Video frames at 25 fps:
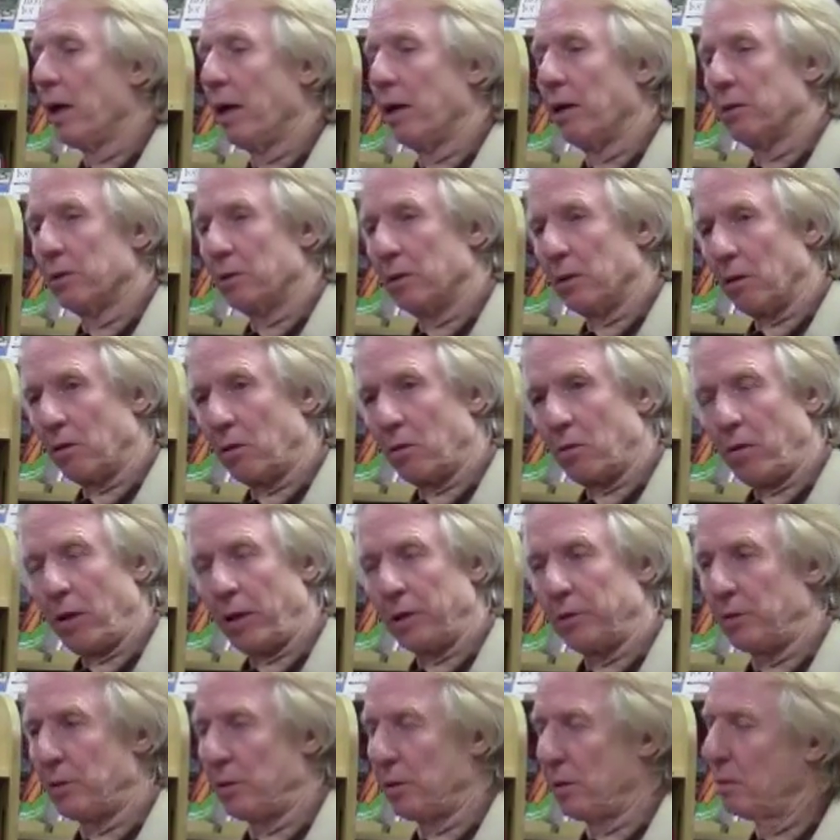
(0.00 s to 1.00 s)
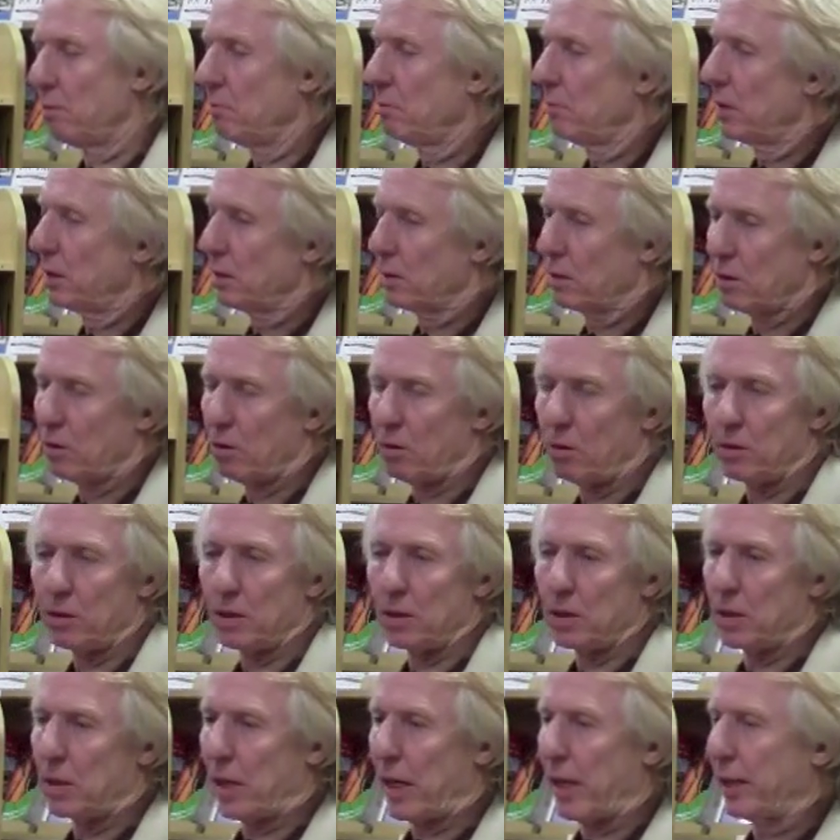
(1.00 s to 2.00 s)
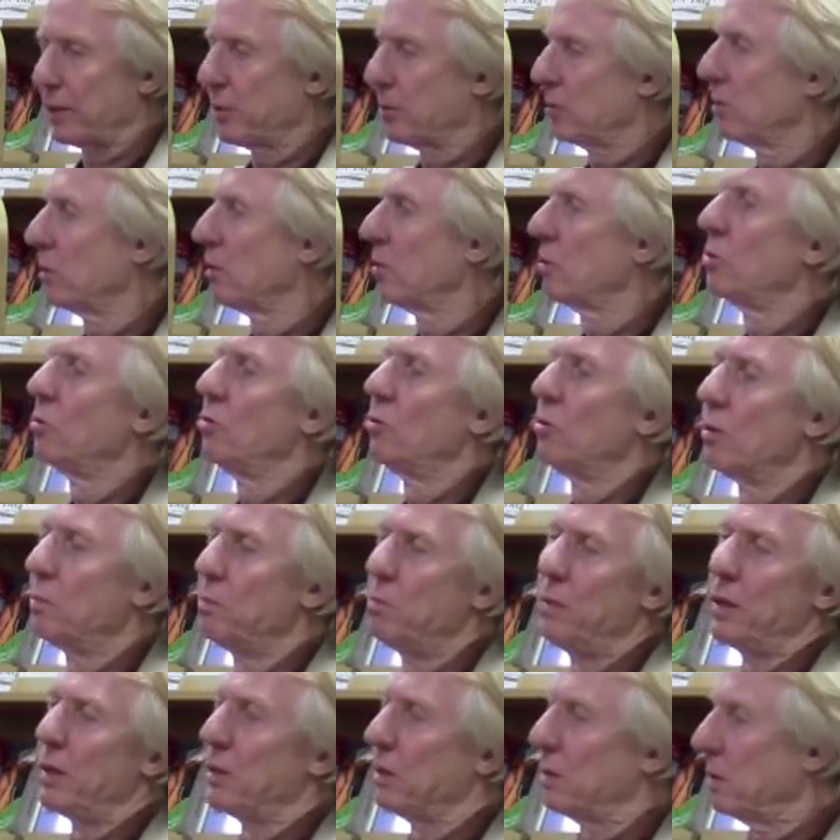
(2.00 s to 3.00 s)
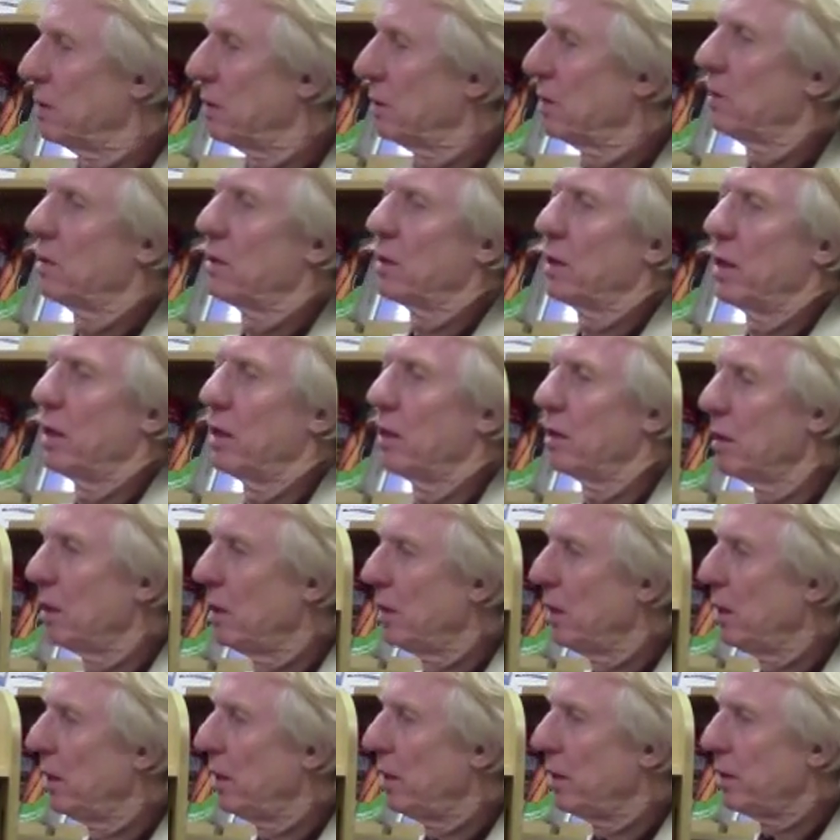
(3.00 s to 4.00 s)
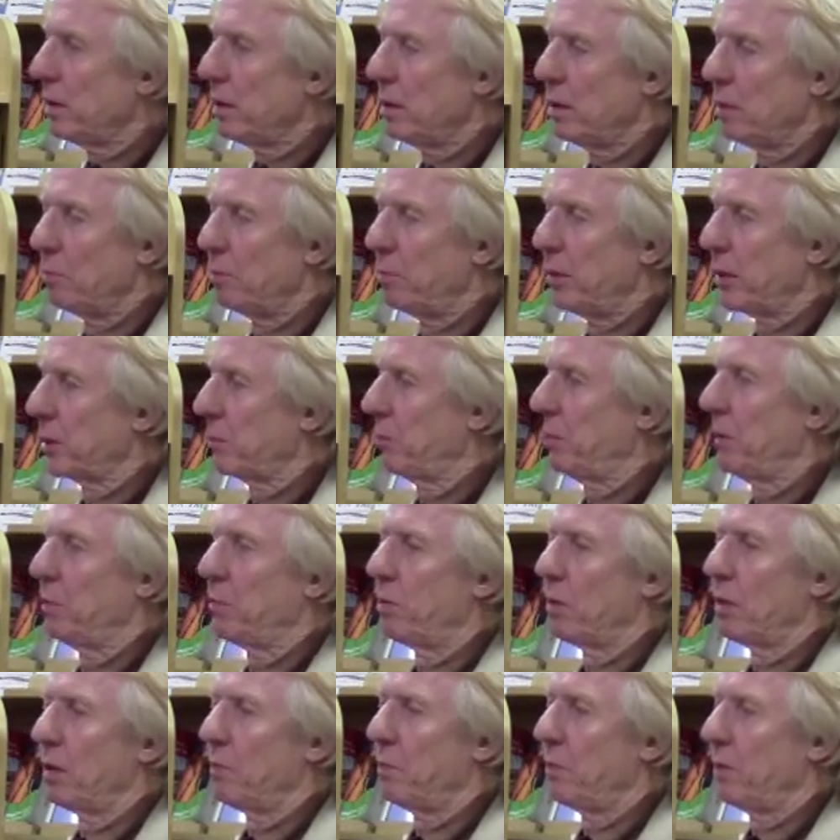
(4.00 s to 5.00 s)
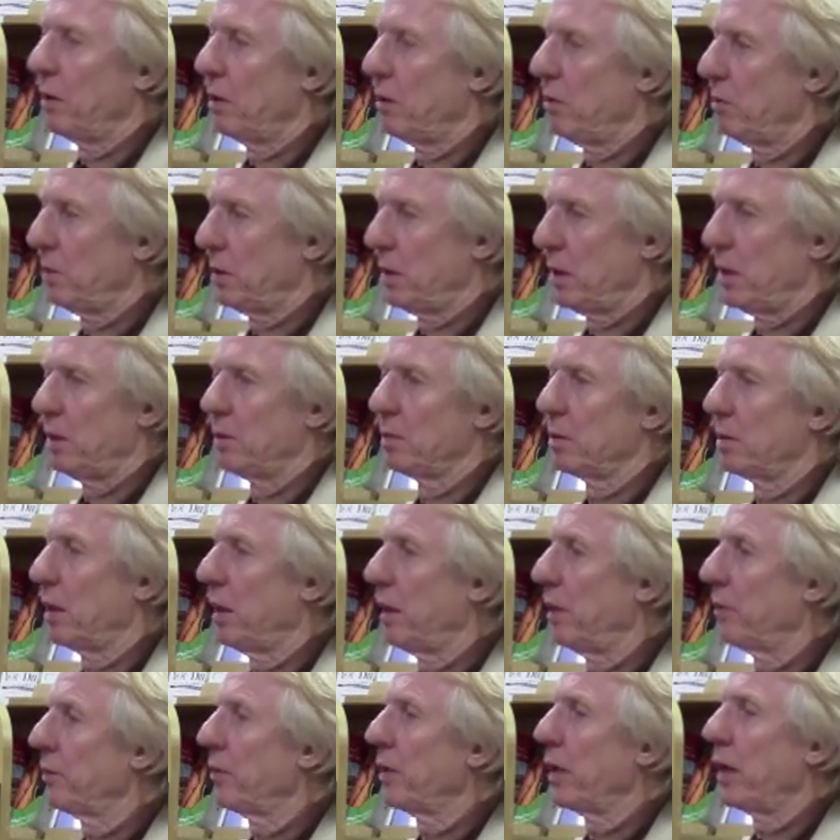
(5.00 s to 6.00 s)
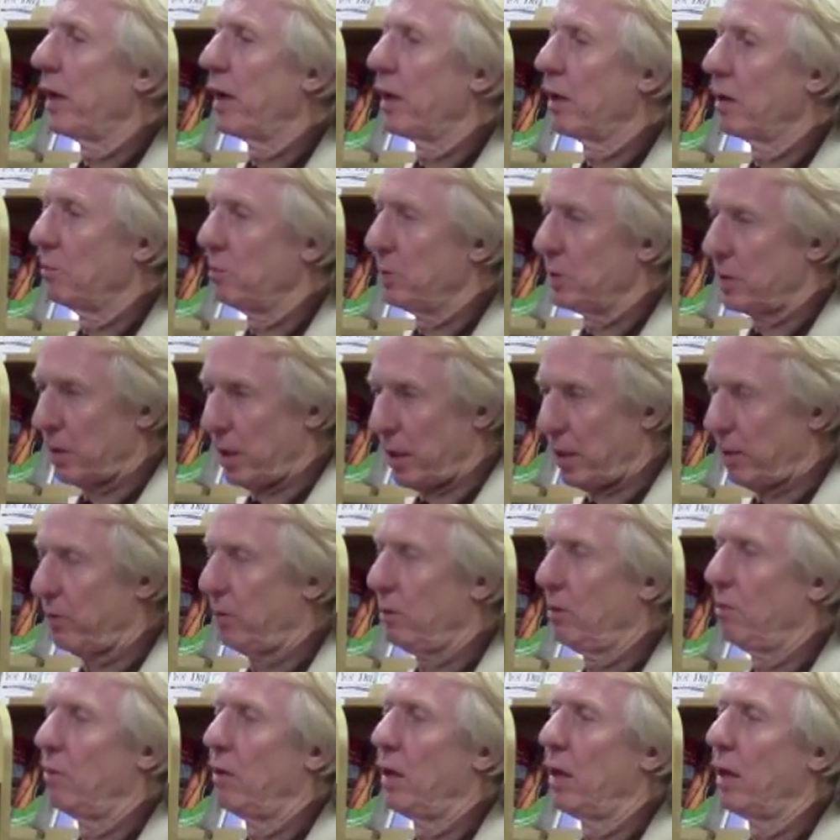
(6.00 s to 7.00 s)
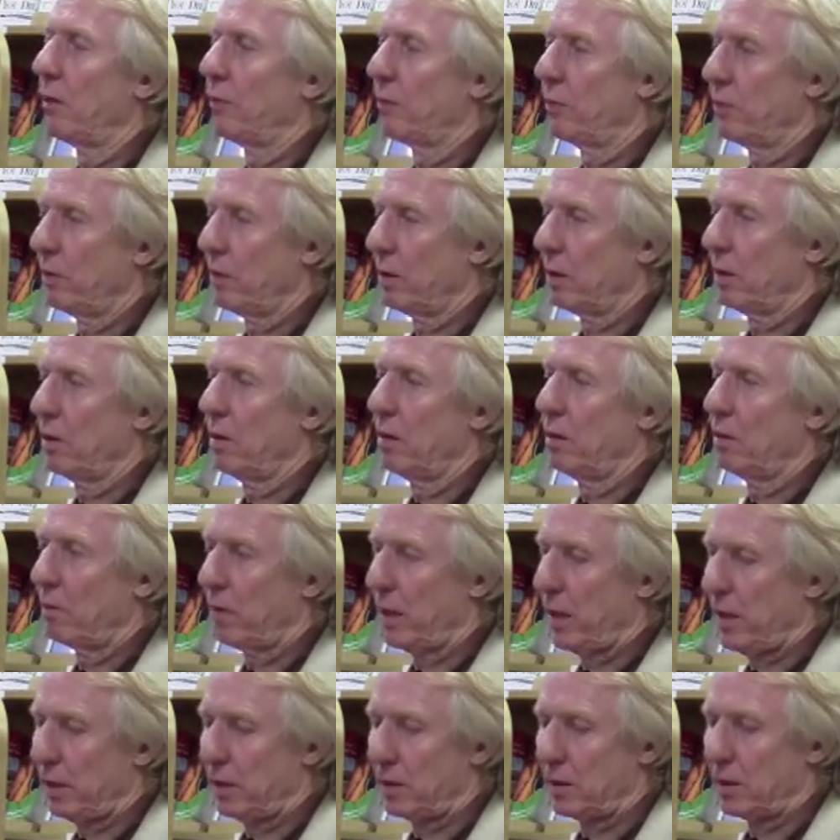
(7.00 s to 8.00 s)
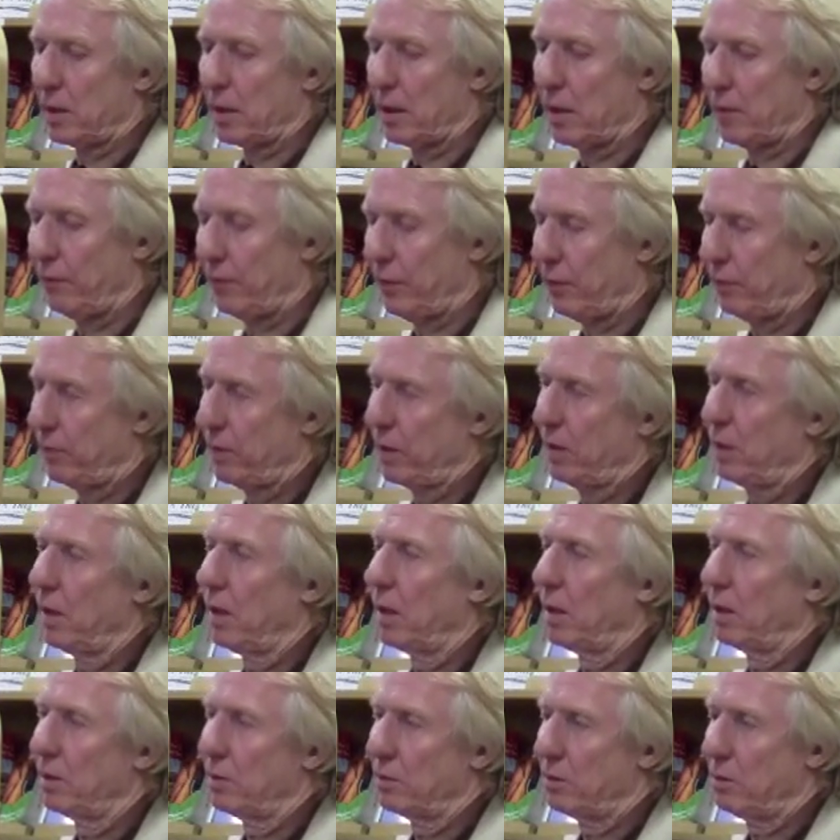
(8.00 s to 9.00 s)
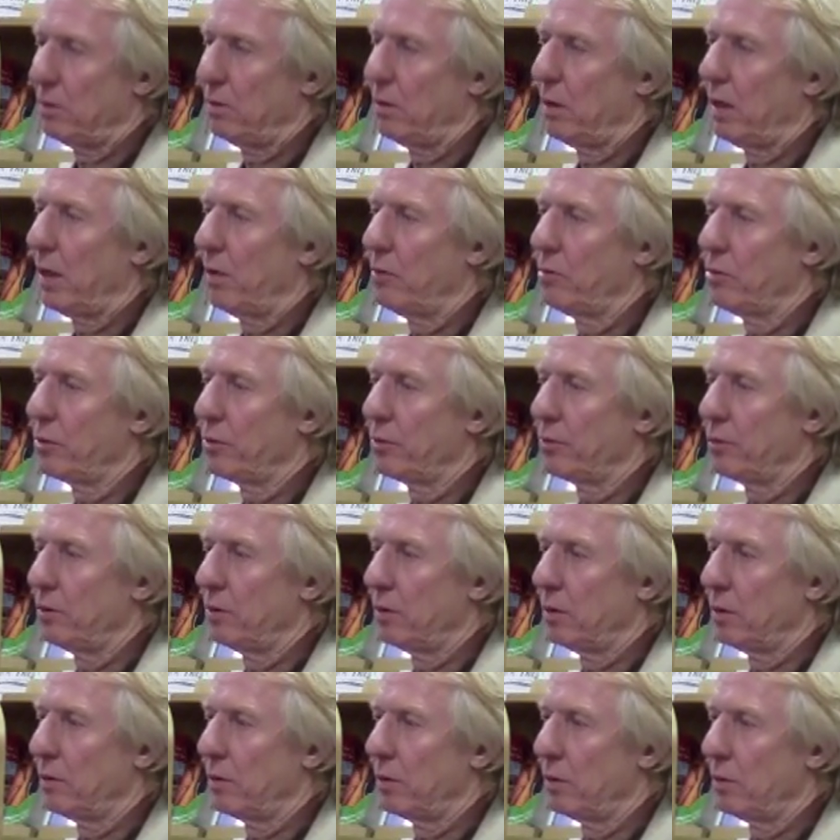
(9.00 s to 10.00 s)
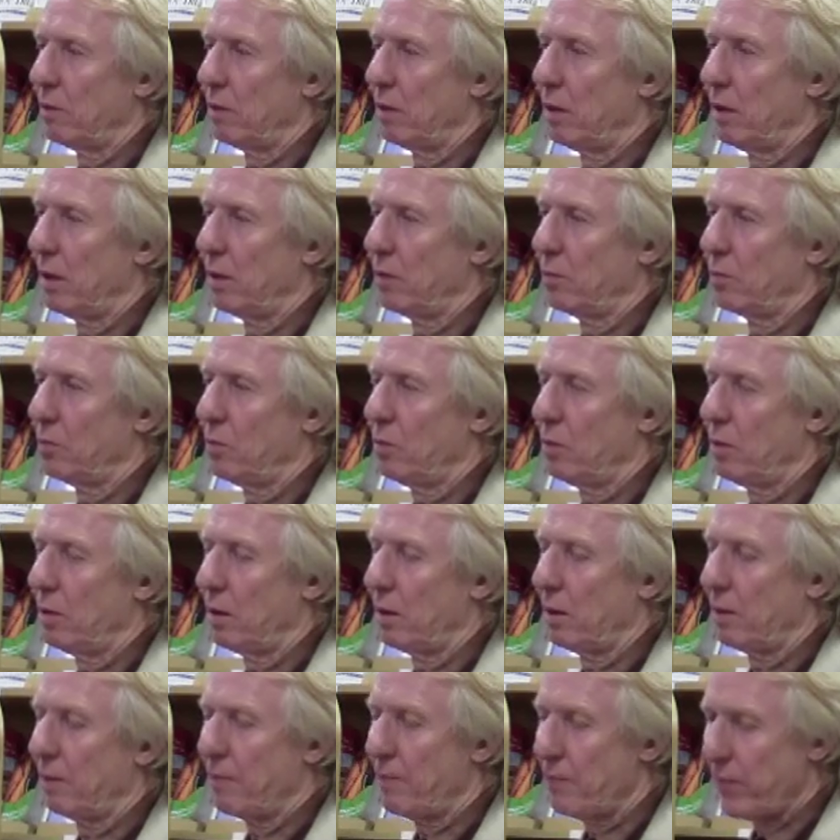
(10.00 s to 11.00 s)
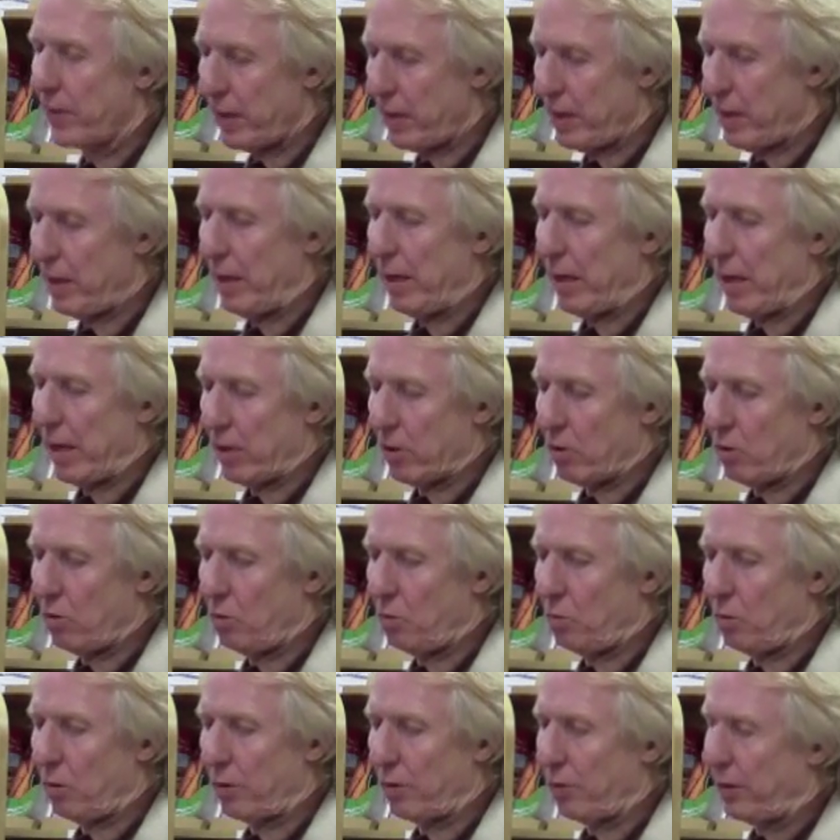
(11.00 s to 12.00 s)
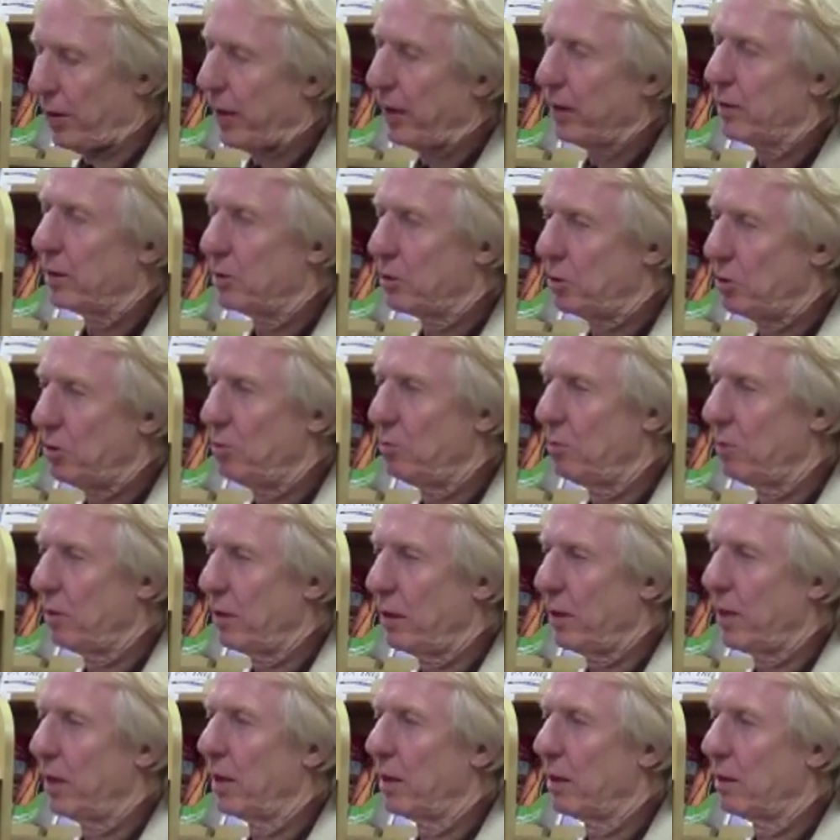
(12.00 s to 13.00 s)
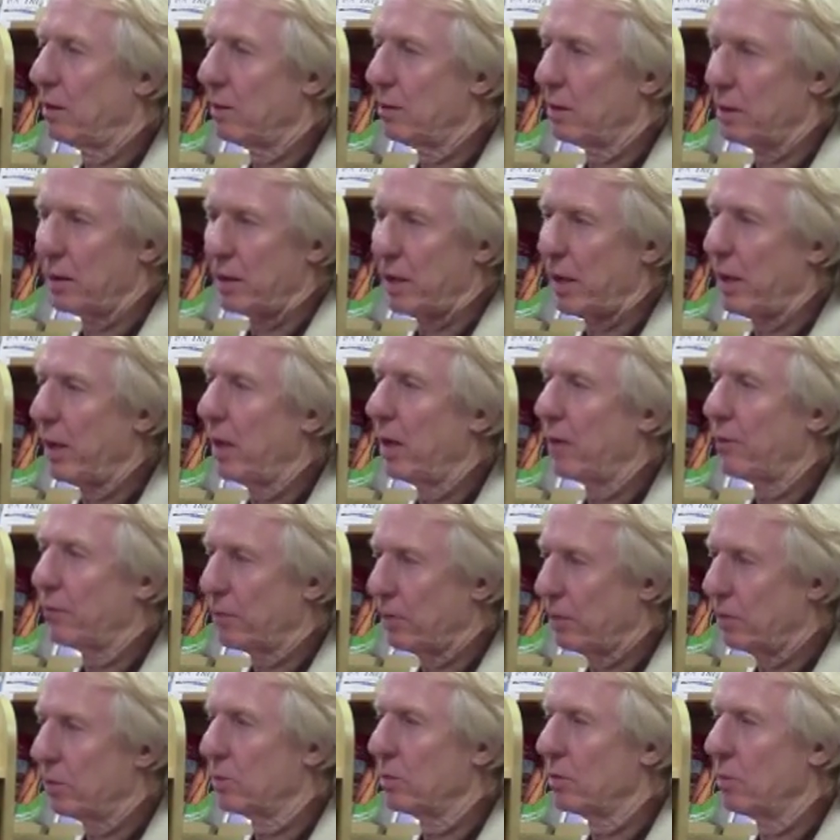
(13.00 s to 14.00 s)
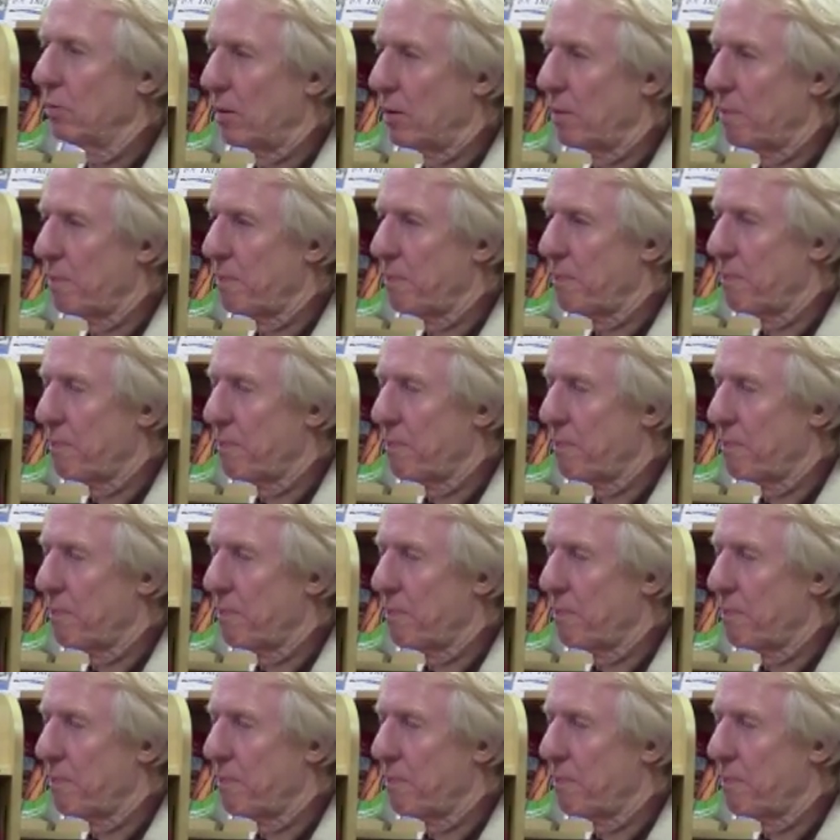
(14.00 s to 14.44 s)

And there's no question, there's a whole disaster tour business that picks people up in the hotels downtown and will take you out for a great $50 2-hour tour of the lower Ninth Ward, and you will think that you were there the day after the storm.